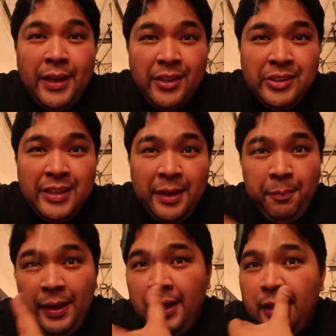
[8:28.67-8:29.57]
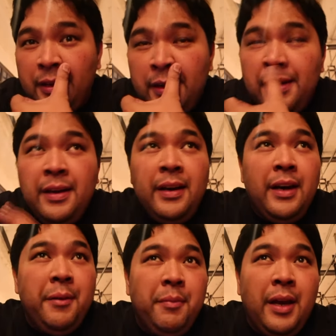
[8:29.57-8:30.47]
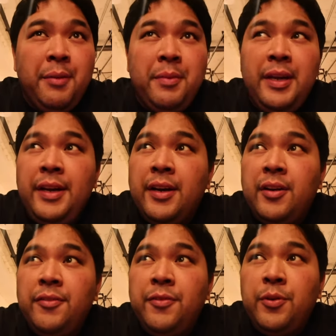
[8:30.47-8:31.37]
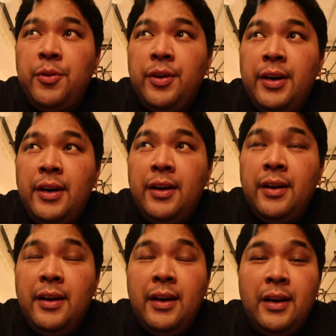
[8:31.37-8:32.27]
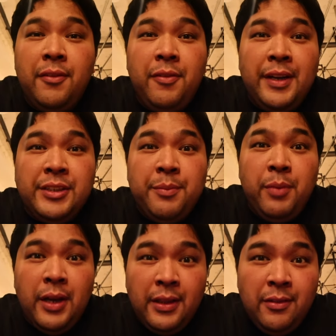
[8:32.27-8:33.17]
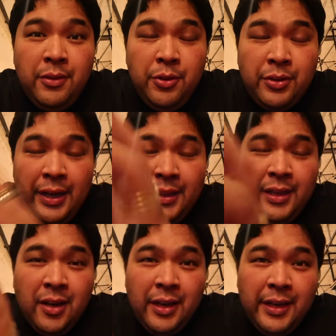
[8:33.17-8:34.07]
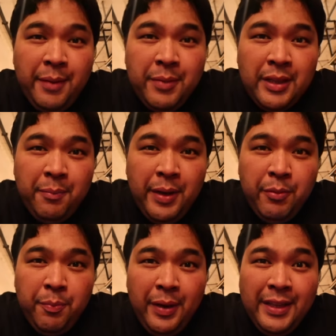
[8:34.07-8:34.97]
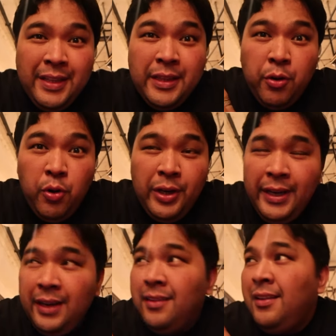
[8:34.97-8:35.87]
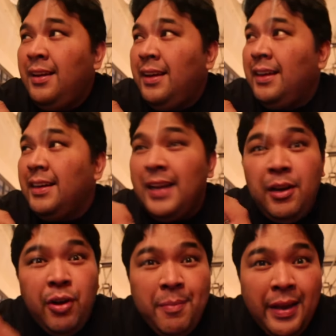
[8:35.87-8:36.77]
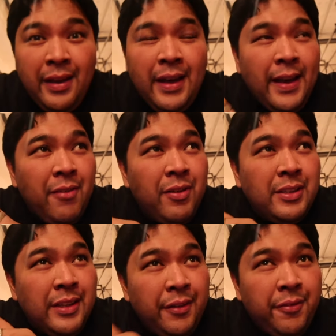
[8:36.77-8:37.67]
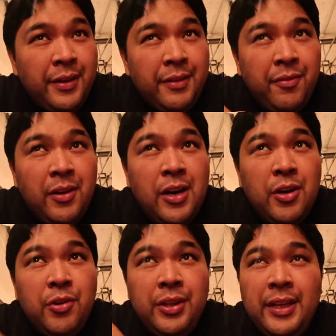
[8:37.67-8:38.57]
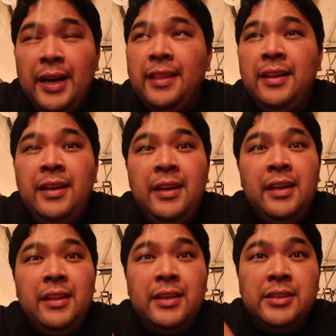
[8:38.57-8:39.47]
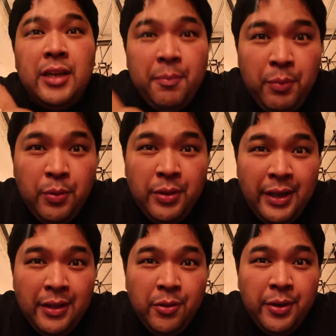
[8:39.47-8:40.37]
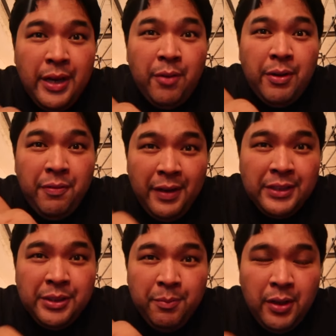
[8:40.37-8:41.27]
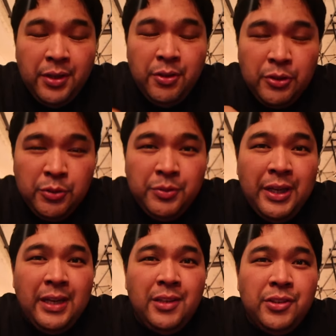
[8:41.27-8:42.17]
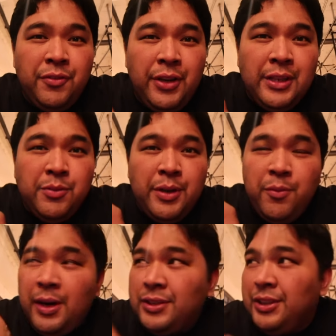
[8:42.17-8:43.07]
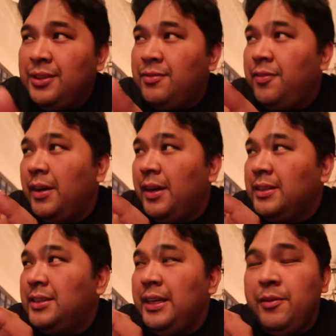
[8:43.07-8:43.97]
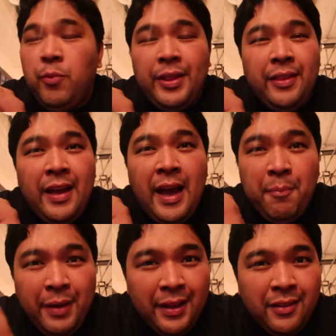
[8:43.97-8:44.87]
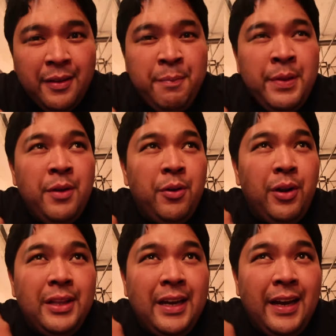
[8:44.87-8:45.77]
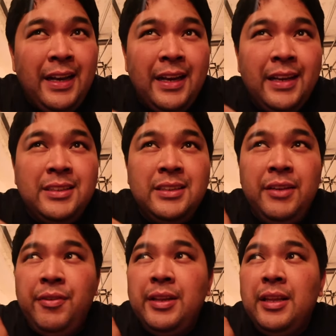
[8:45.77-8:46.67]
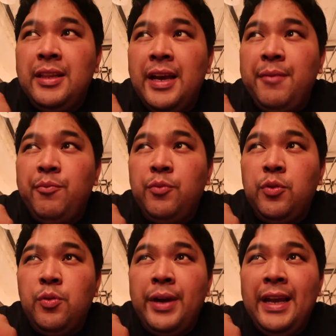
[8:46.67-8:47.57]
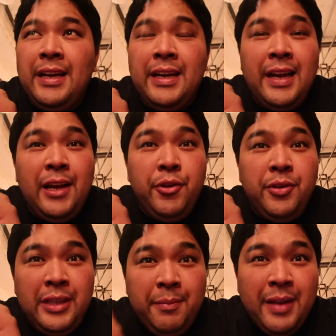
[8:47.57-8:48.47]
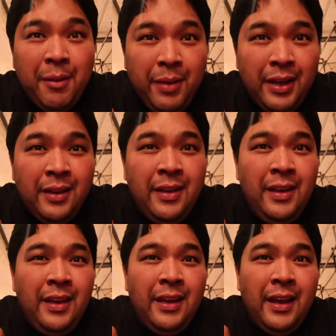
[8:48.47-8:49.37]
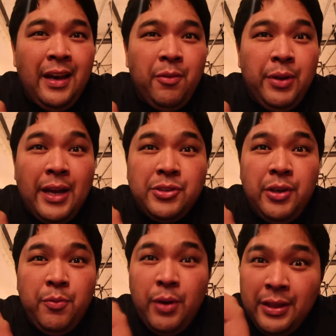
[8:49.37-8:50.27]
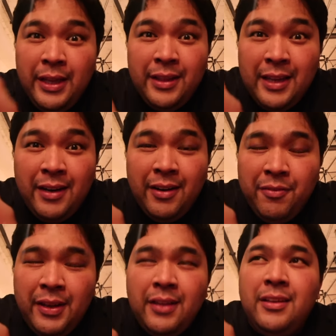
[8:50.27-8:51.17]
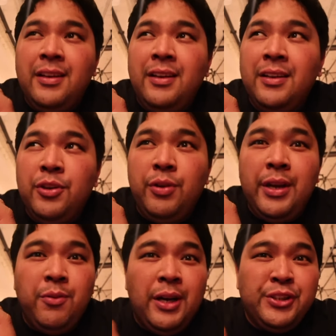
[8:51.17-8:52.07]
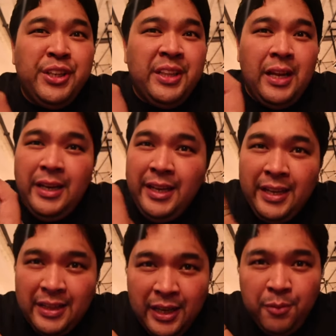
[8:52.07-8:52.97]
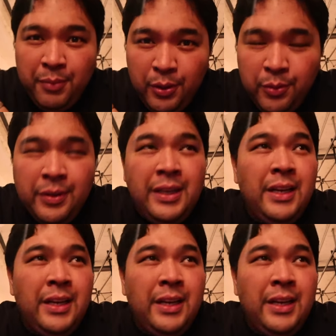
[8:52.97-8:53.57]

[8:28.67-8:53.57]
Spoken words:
tayo sa Taipei. I'm here for Flesh and Blood, yung trading card game that I play. We played in the calling. Nanalo kami. I have a different vlog on that that's uploaded on our Flesh and Blood YouTube channel. So, if you guys want to watch it, see what happened, all the highlights, even the time kung kailan nanalo yung team namin, we actually won the entire event. You can watch it and link it down below.